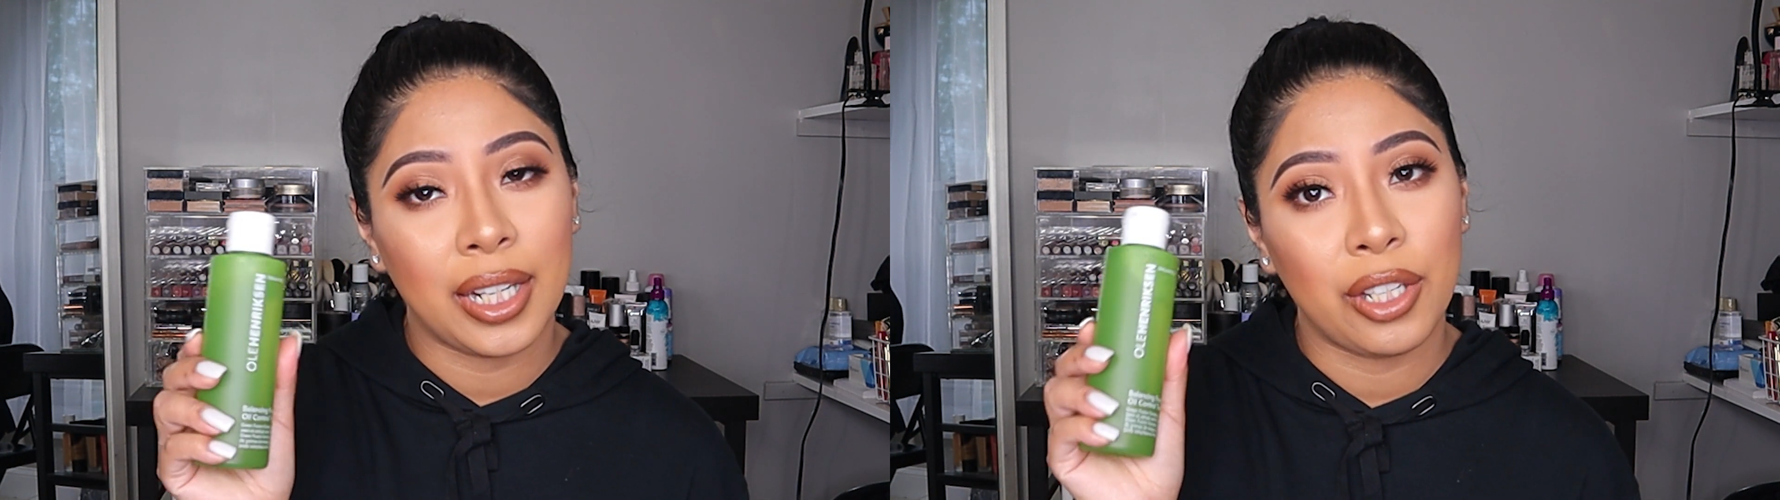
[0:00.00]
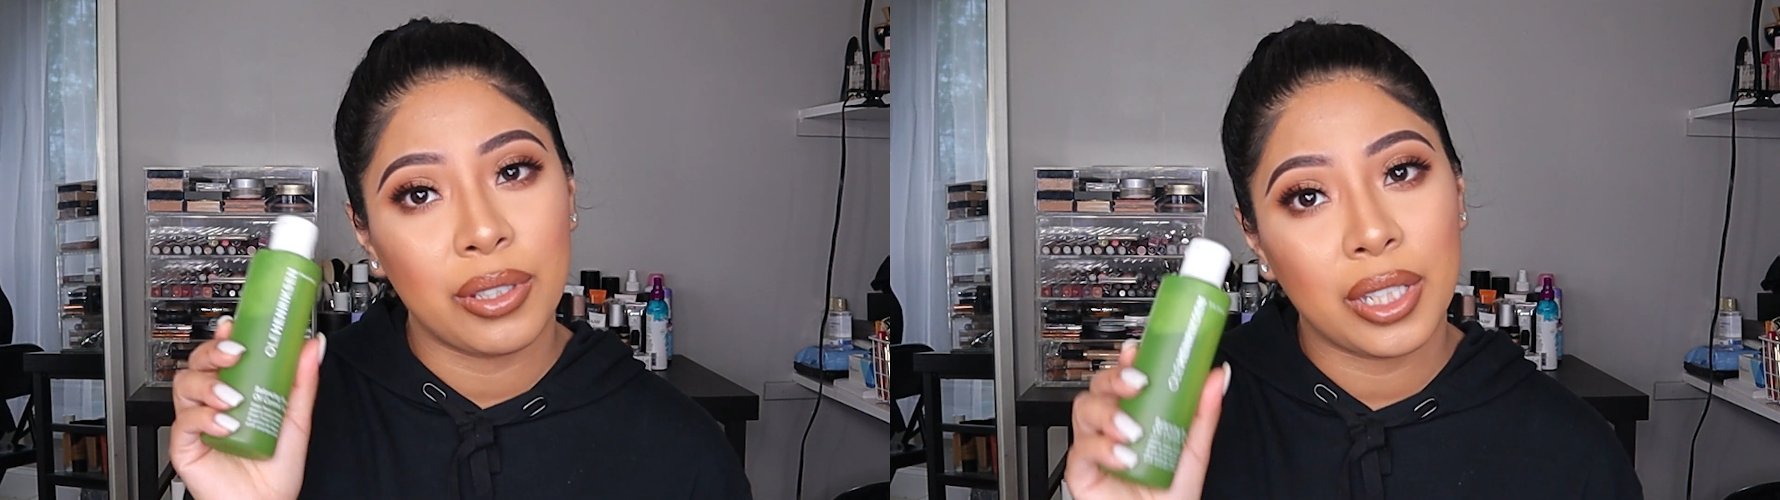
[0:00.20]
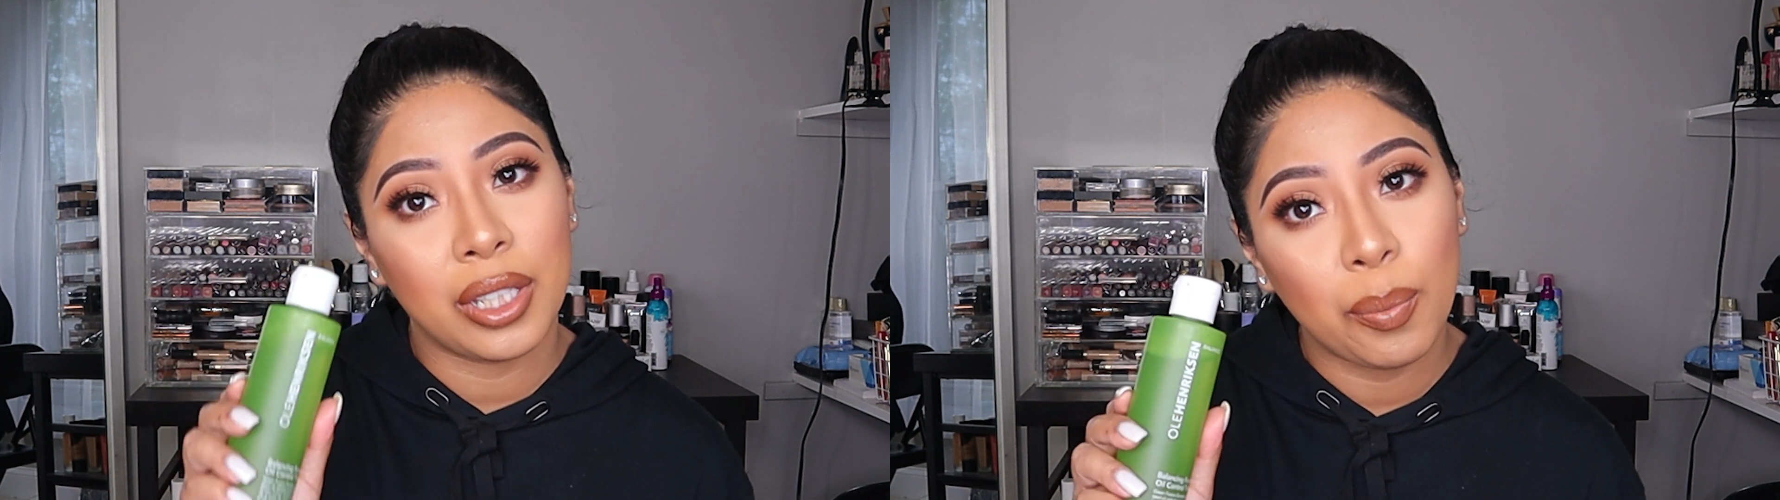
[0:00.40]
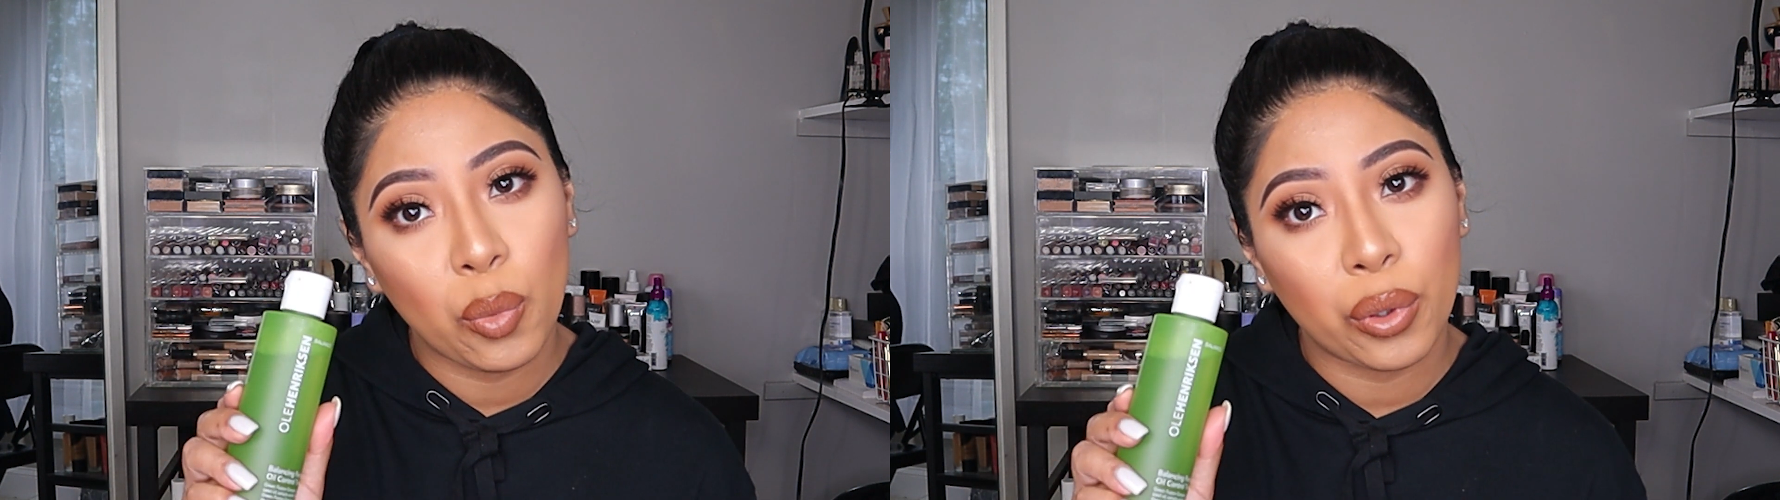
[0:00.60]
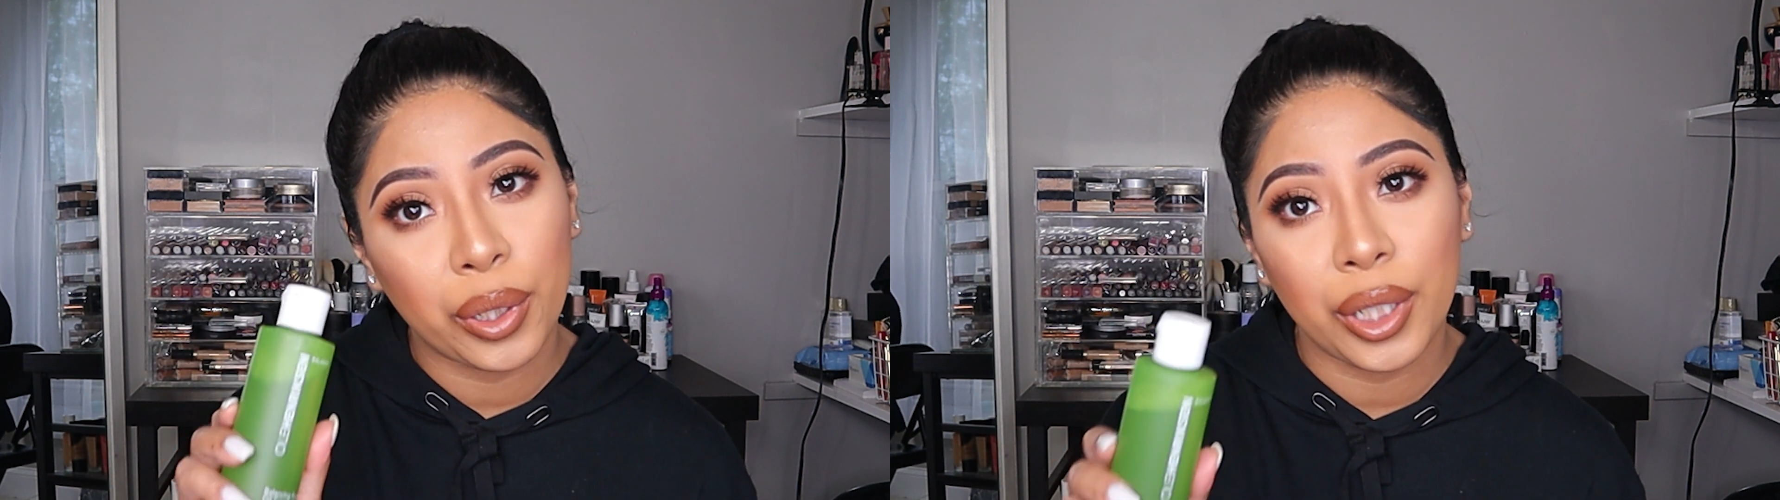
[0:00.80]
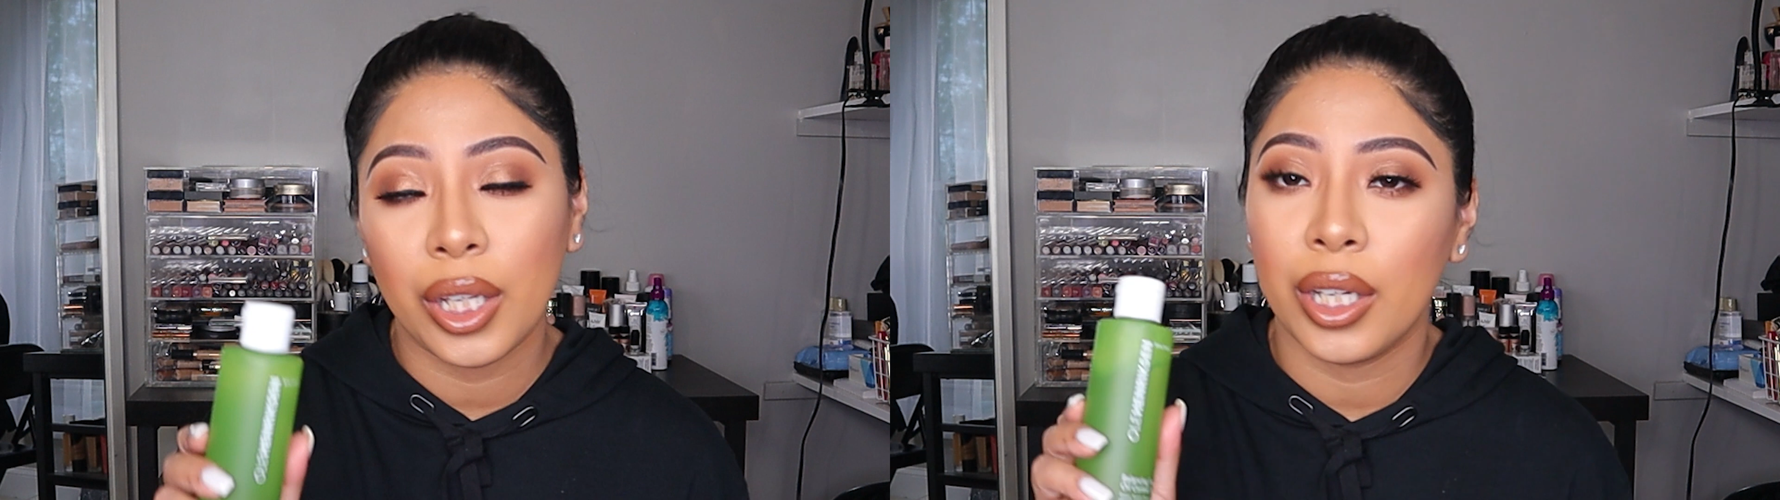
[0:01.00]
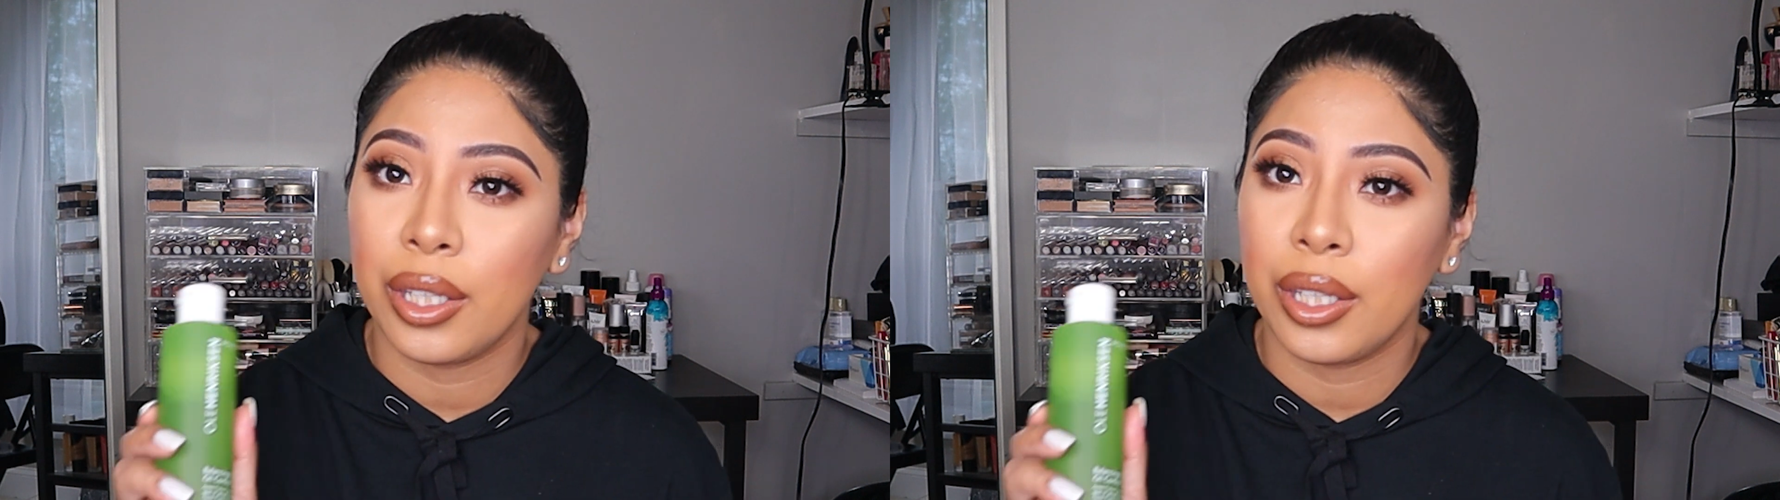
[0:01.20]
I use it in the morning and